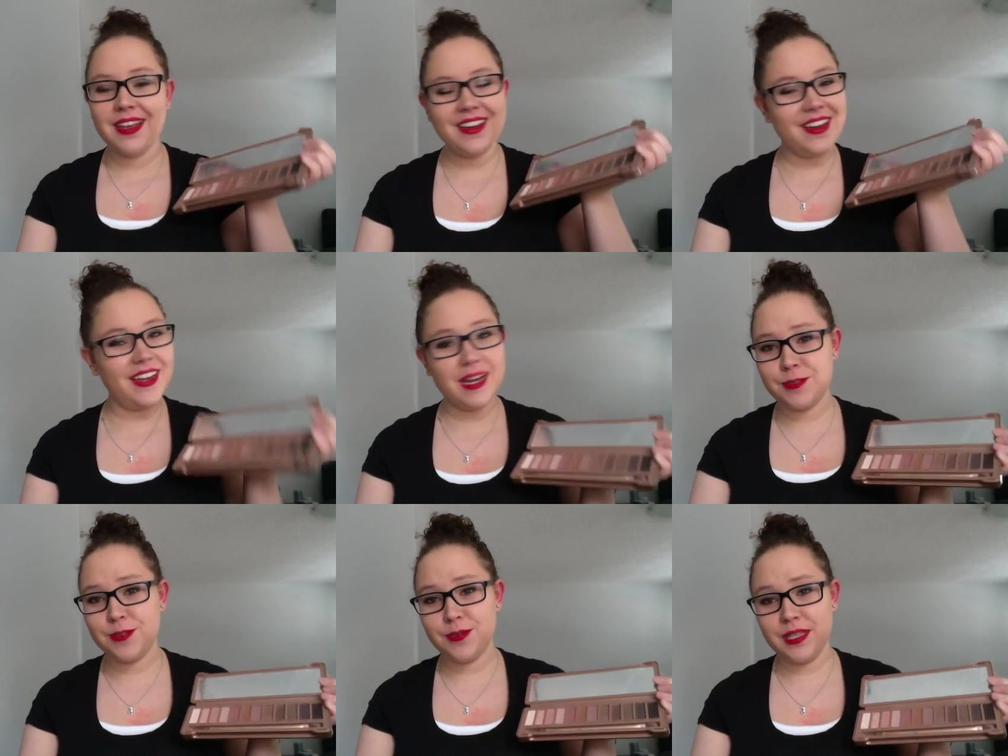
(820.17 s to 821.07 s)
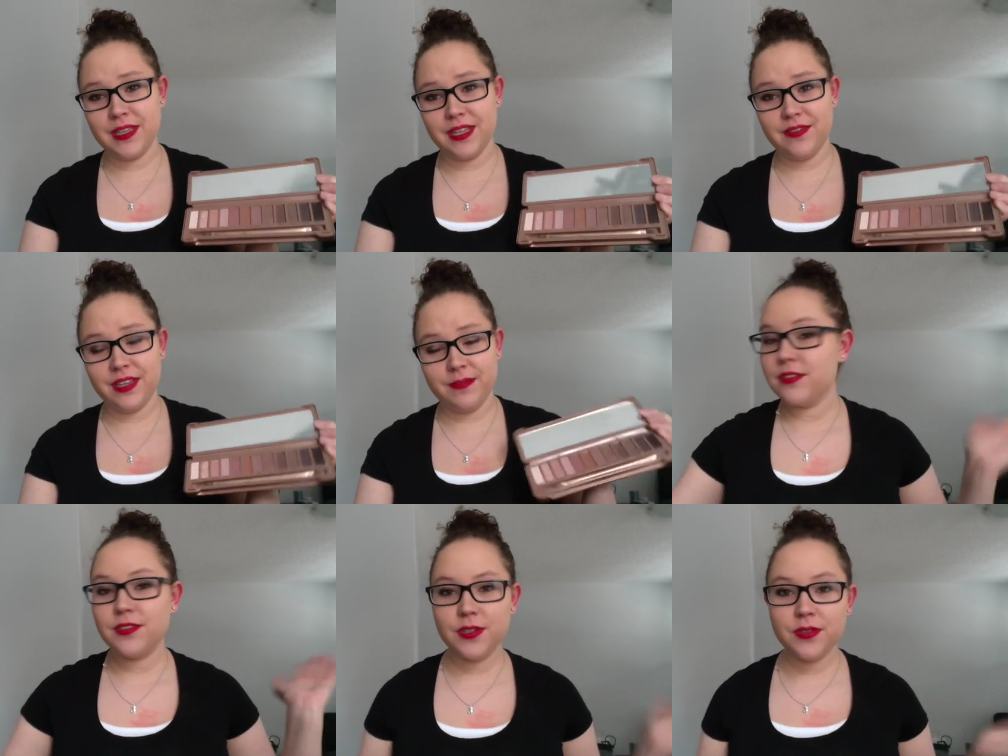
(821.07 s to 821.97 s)
I absolutely love it.
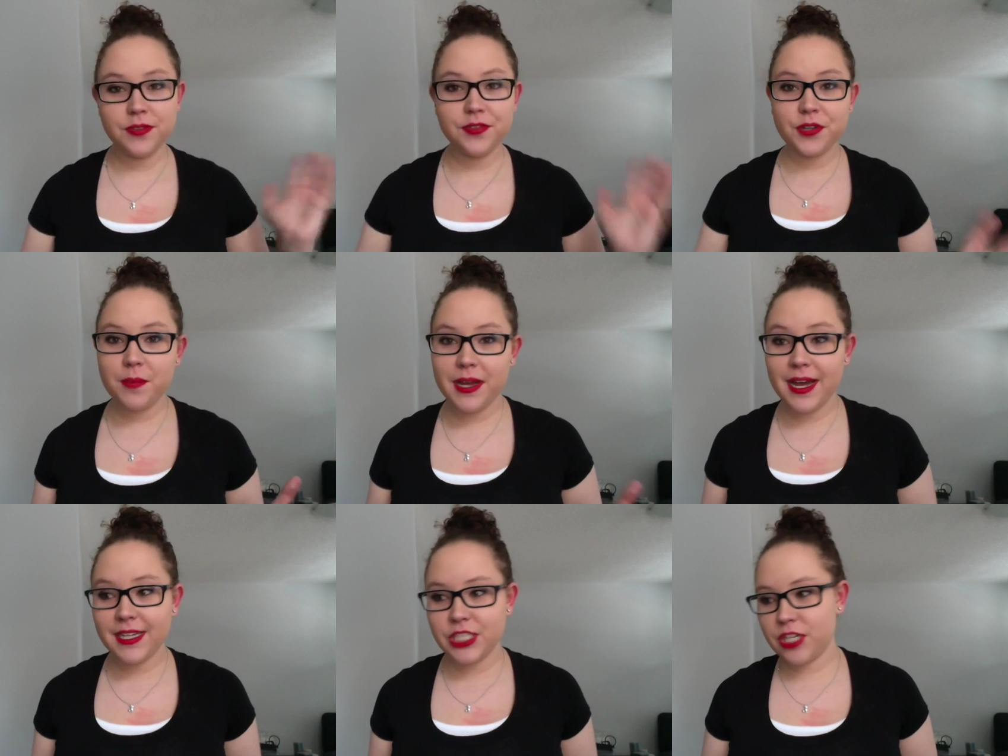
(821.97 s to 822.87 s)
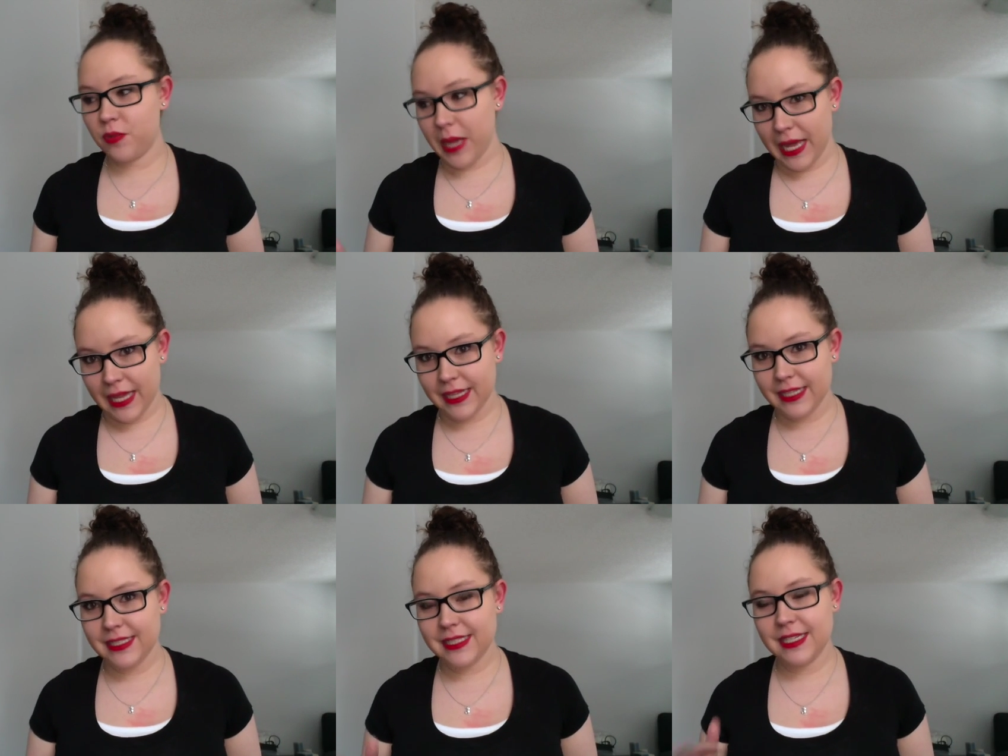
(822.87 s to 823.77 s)
So those are all my eyeshadow
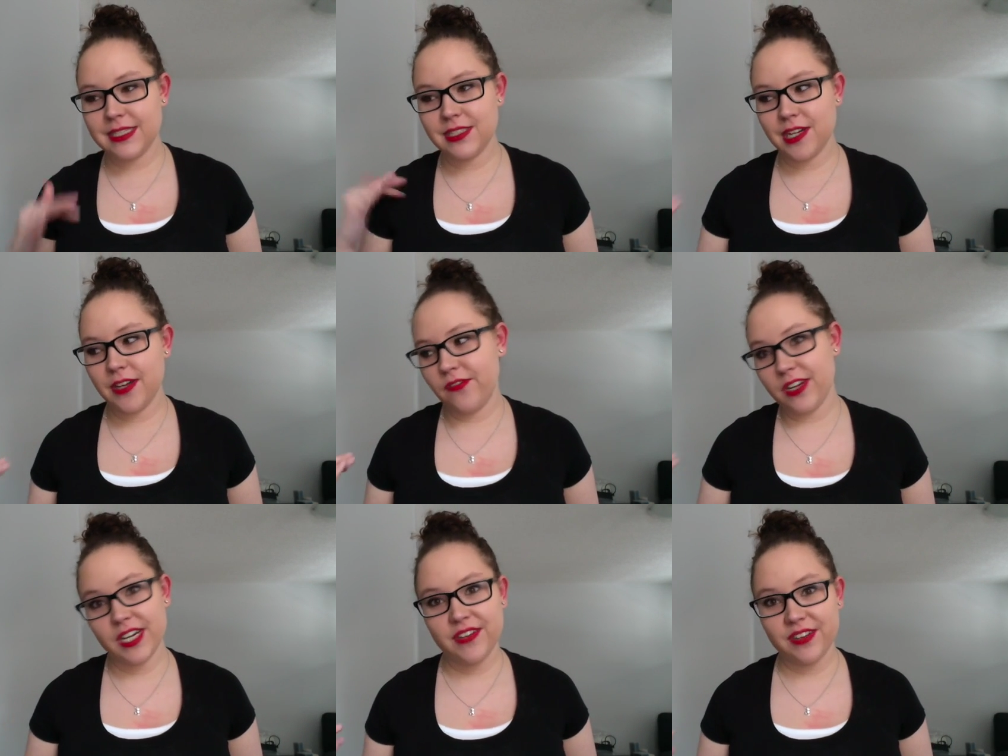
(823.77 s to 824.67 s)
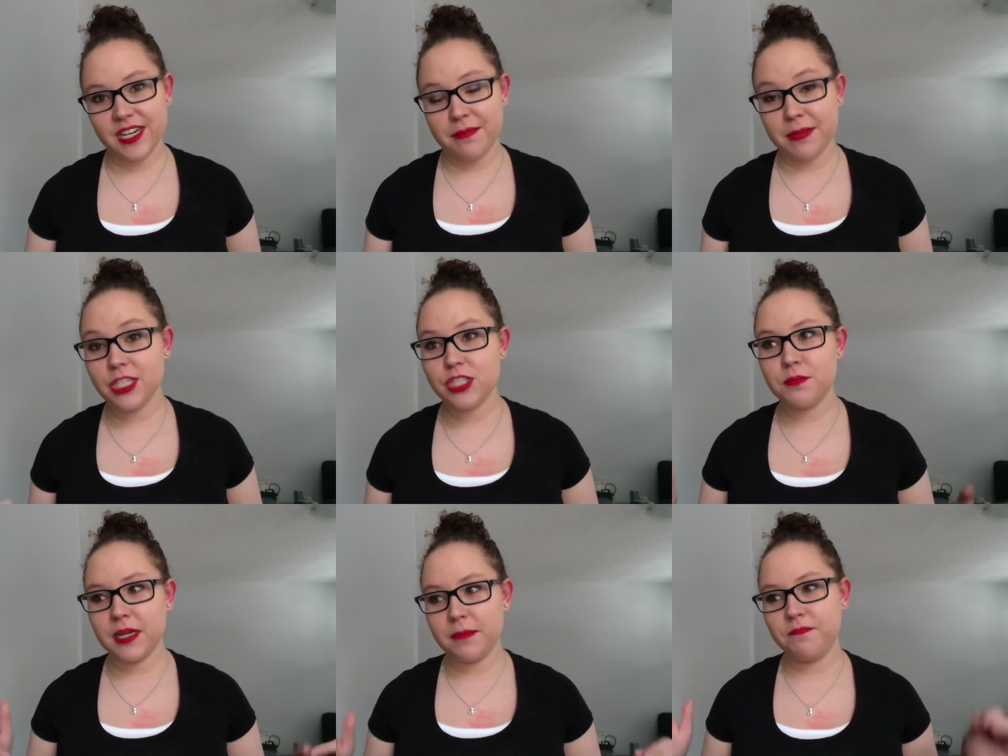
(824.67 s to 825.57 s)
palettes. It's not very, very much,
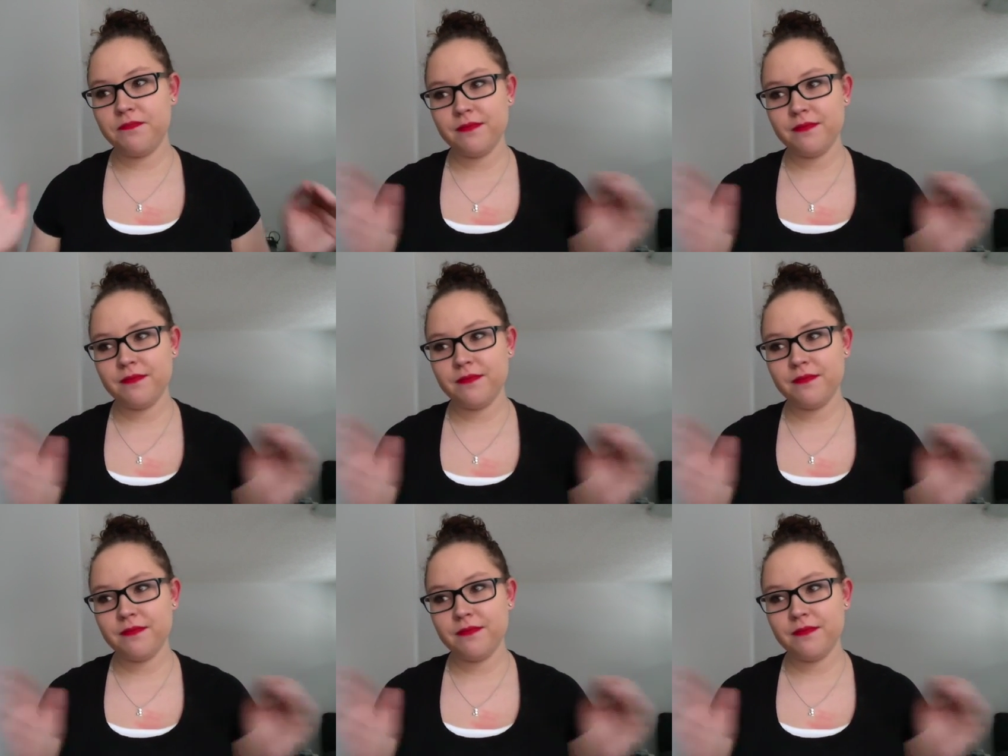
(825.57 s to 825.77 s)
but